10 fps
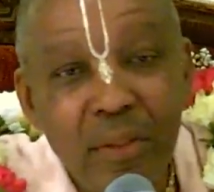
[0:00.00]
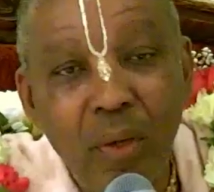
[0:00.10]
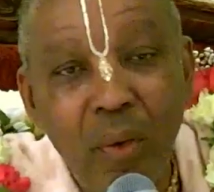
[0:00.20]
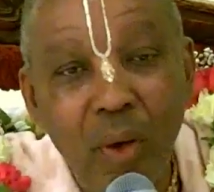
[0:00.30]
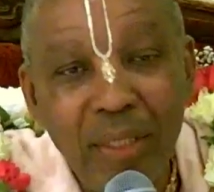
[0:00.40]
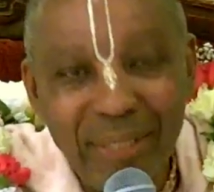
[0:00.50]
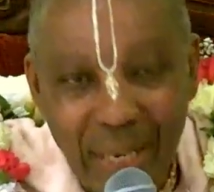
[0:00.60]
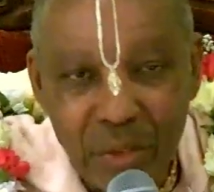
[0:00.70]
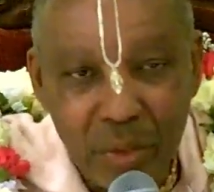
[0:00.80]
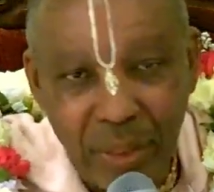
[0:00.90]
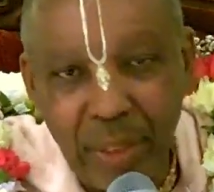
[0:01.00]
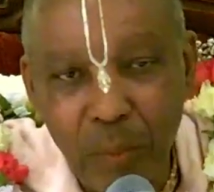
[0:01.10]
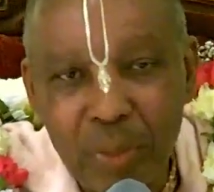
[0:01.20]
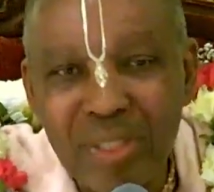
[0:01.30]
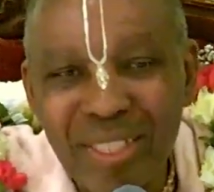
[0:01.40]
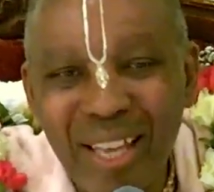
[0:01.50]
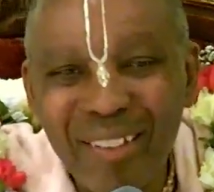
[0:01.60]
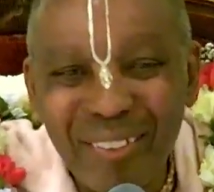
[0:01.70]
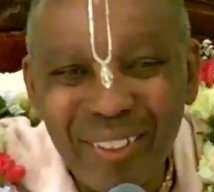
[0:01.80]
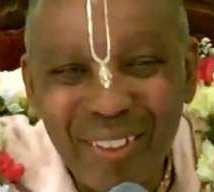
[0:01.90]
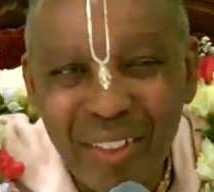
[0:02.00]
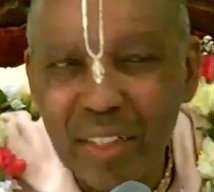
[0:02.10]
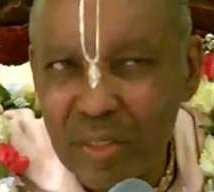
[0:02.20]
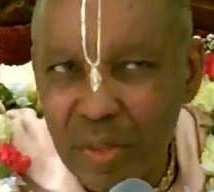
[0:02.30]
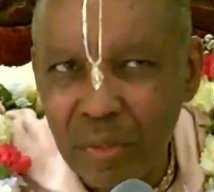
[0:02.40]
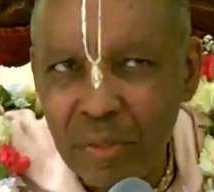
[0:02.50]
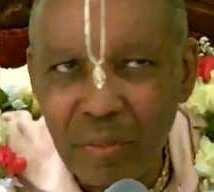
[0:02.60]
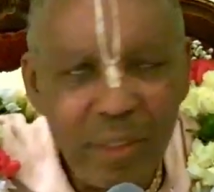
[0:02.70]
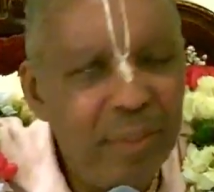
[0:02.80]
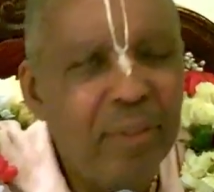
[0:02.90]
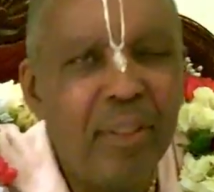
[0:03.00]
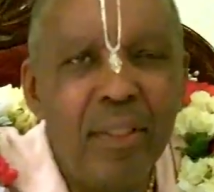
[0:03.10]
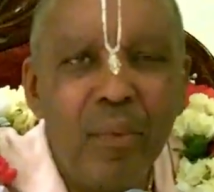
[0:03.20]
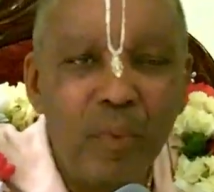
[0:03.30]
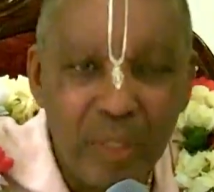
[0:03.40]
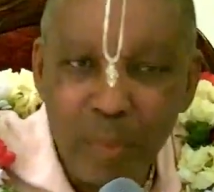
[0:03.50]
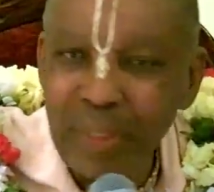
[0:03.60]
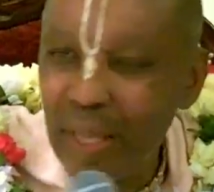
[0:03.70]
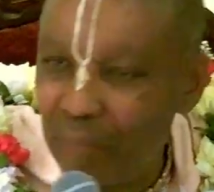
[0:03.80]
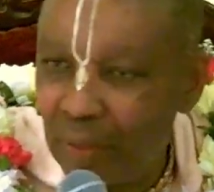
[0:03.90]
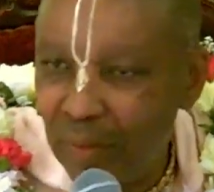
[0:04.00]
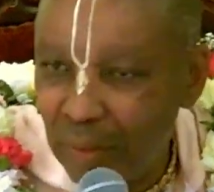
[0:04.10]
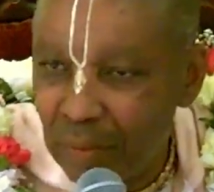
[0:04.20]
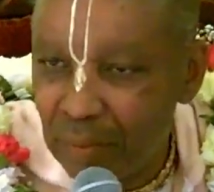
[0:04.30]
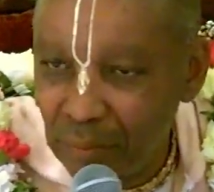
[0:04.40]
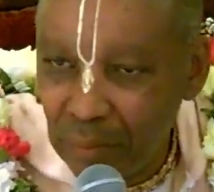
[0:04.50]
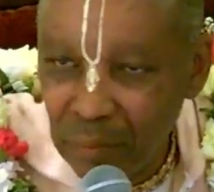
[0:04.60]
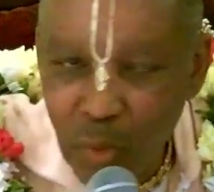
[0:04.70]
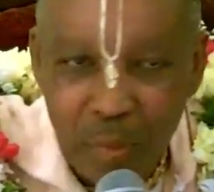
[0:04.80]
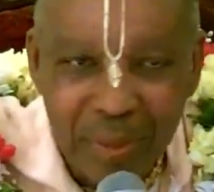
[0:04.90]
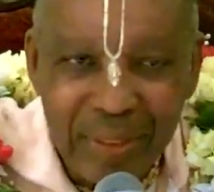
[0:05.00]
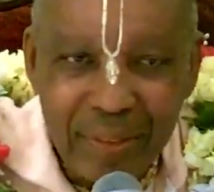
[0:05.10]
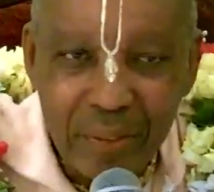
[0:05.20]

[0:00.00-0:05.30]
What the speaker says: So on the actual day, which is Saturday, I think it's the third, right? We're going to be having our normal Gita